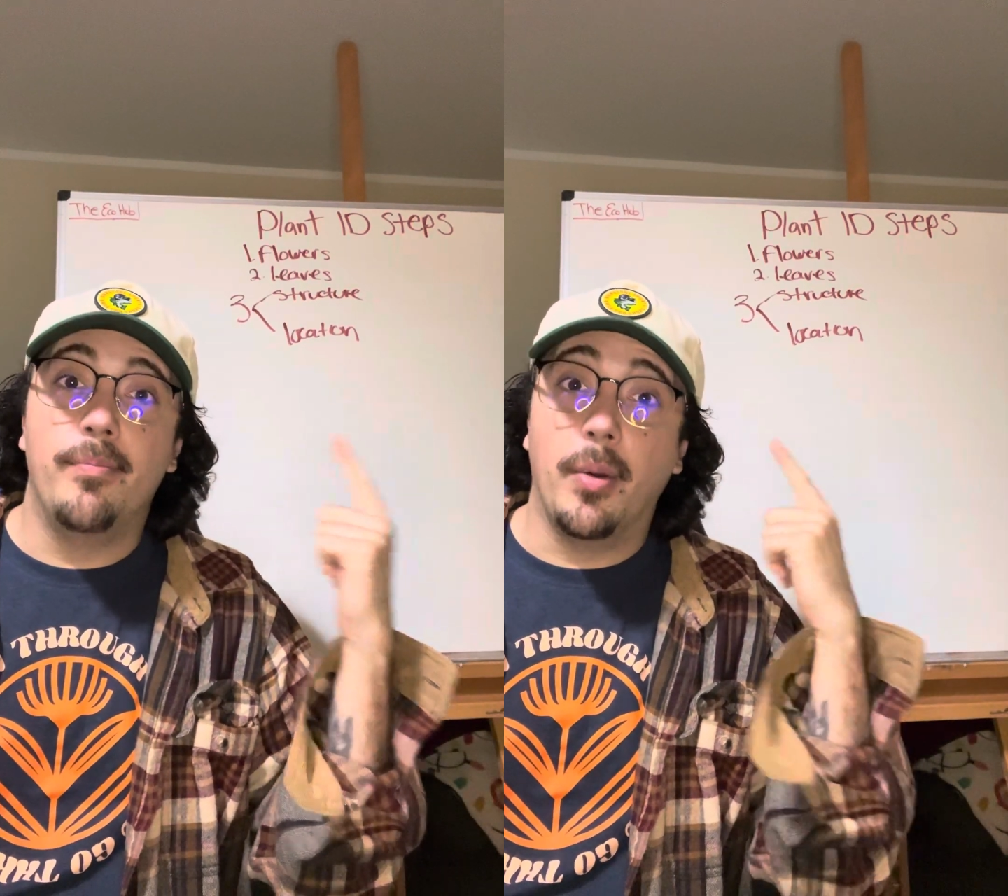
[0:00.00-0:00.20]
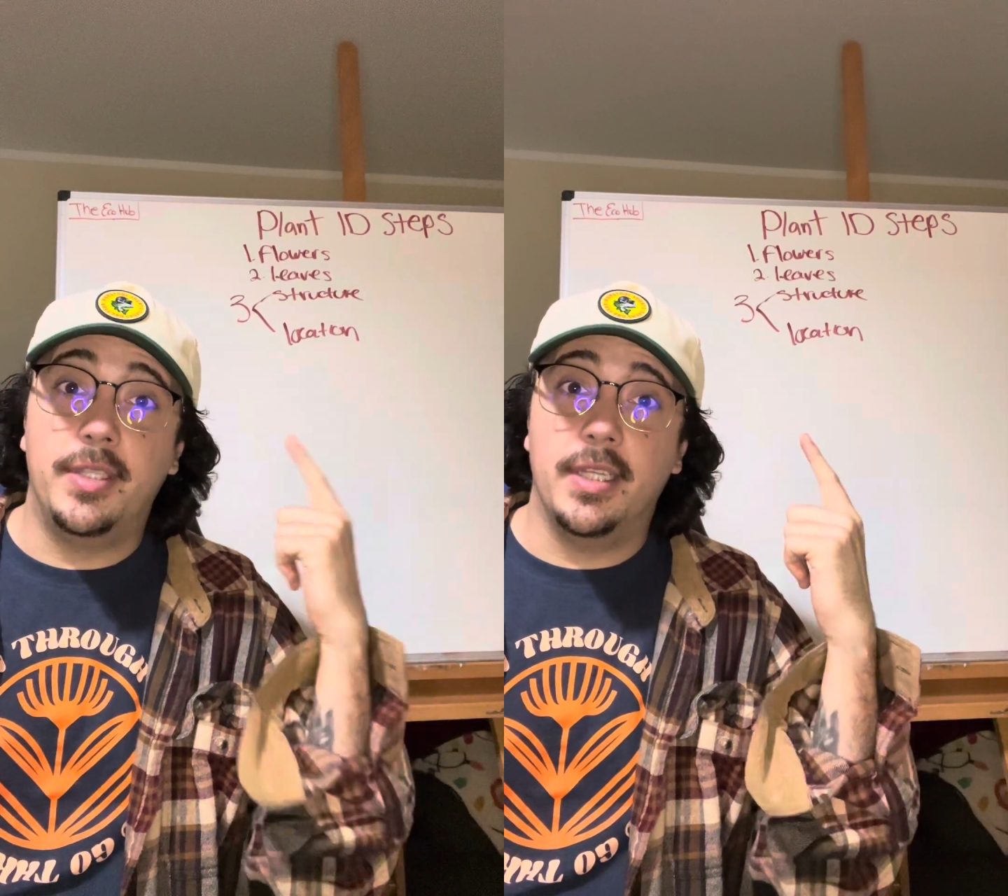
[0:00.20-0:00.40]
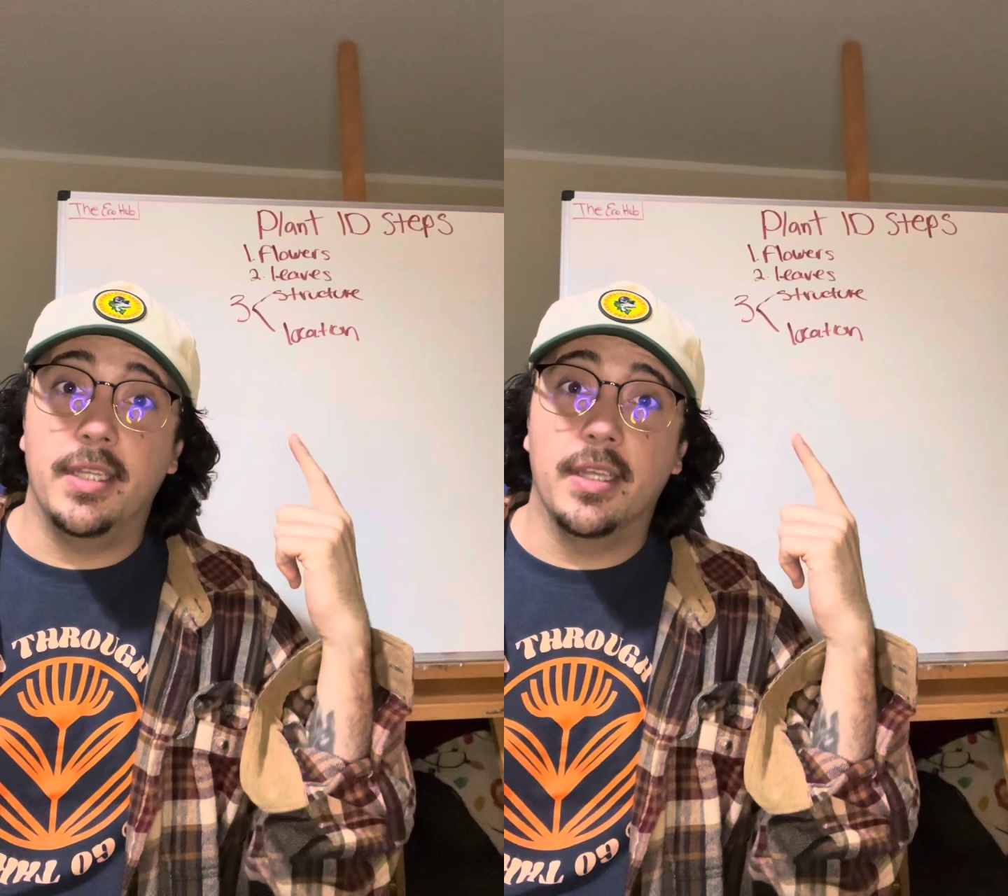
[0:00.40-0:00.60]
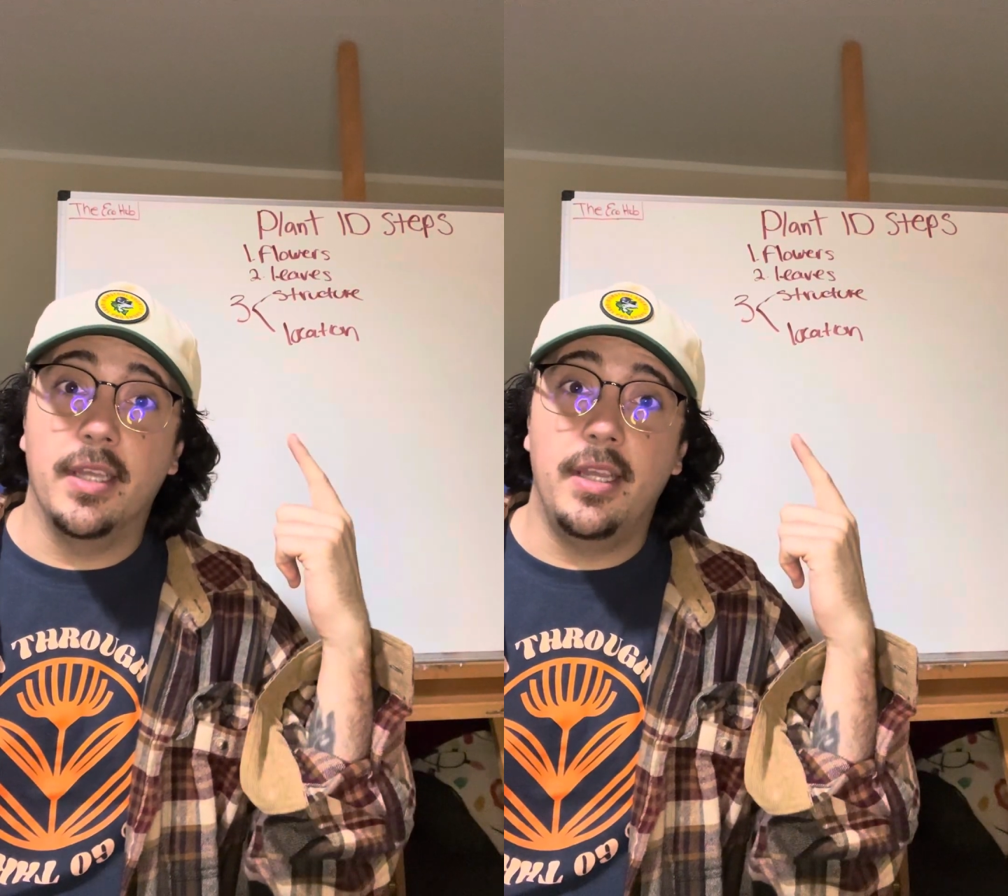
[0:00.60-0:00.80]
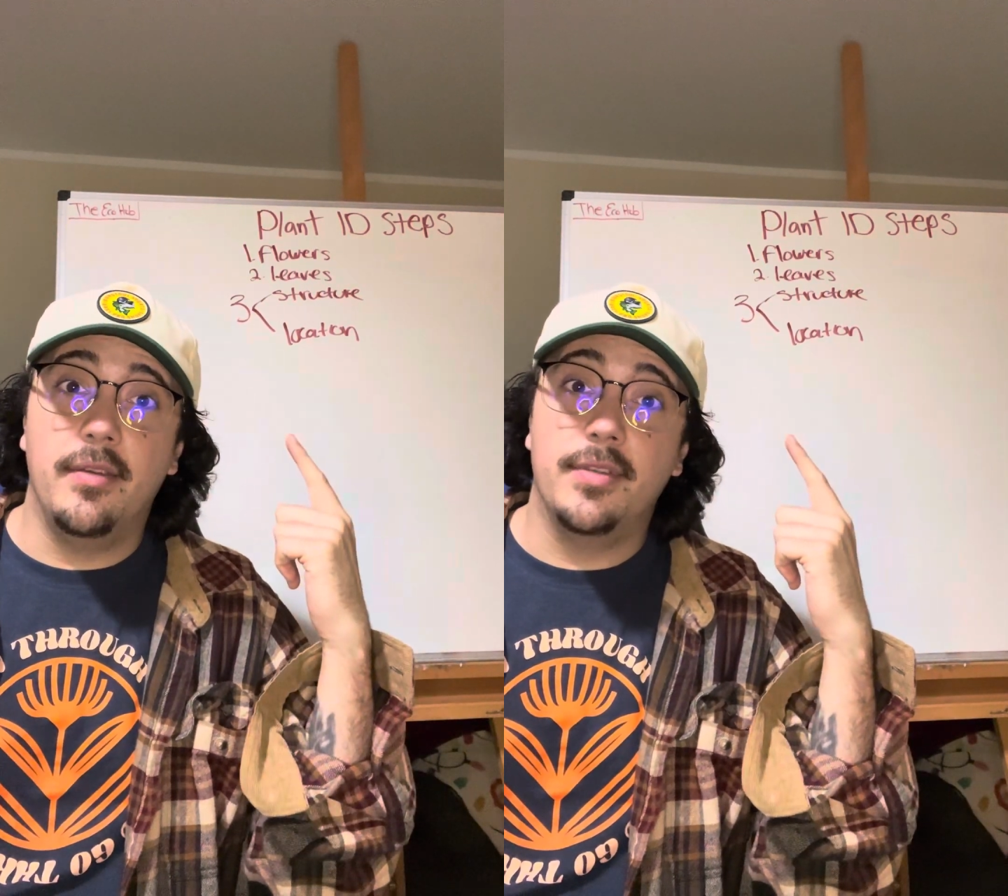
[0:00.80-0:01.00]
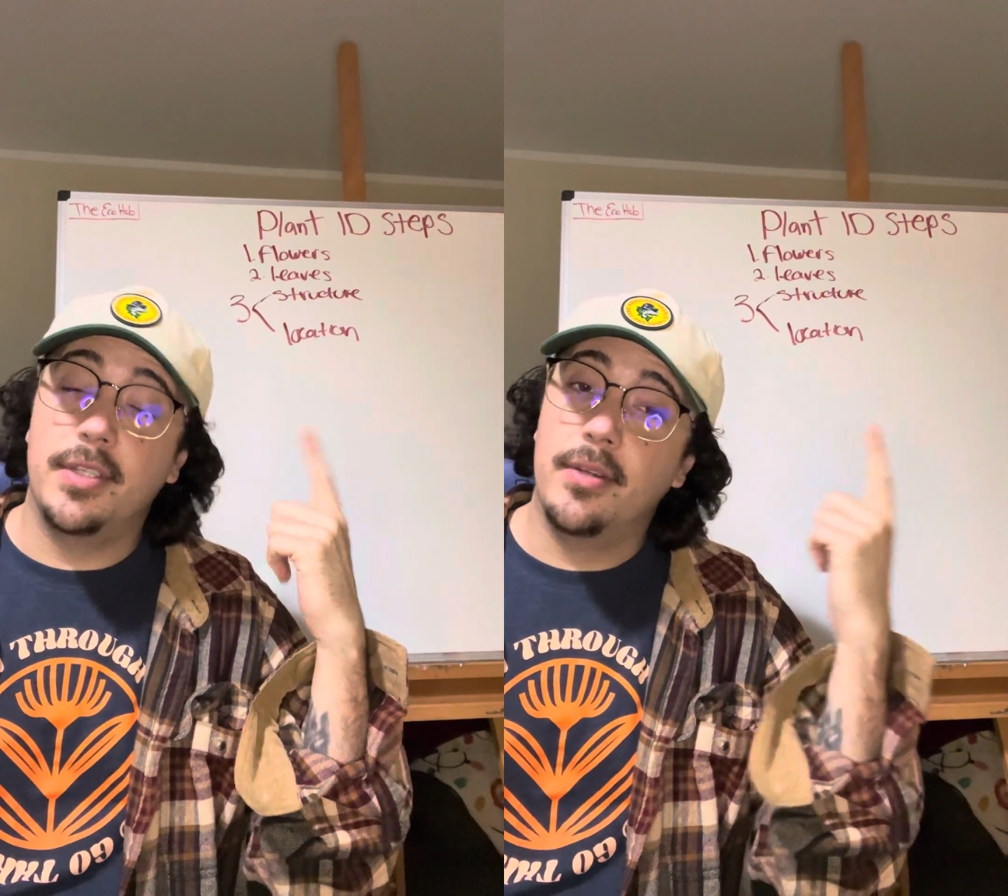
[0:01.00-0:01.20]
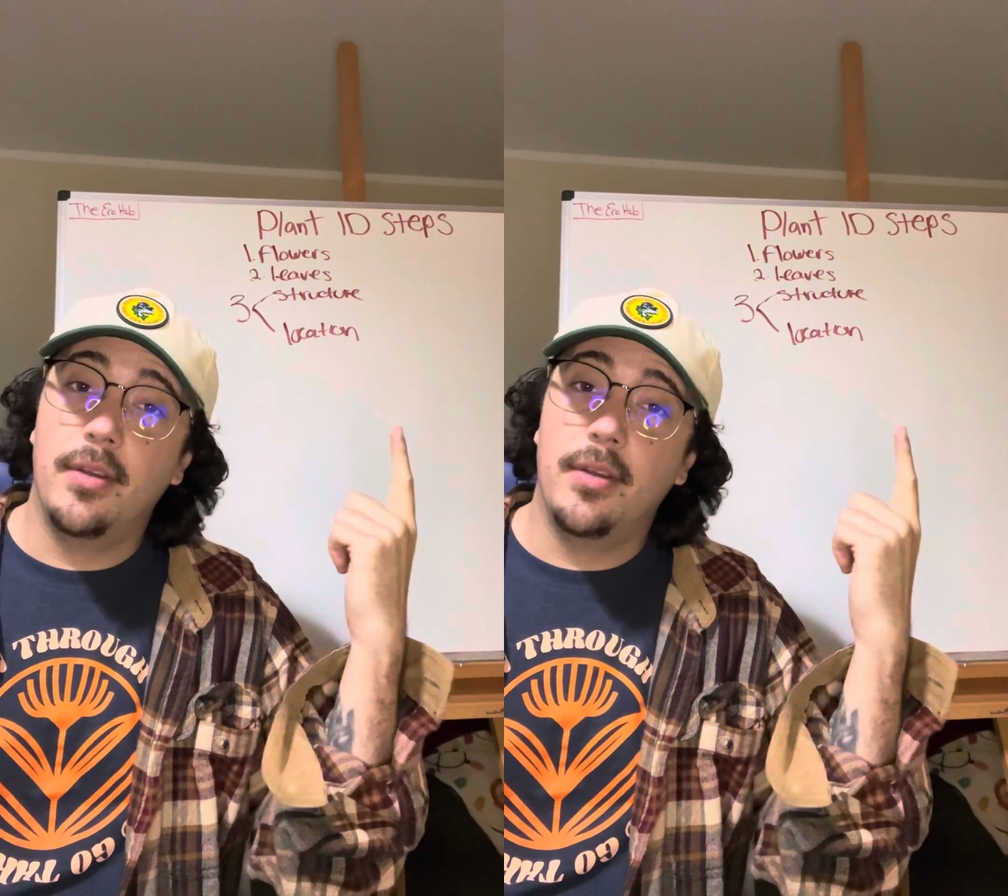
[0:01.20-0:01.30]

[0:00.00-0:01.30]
but we see in the leaves,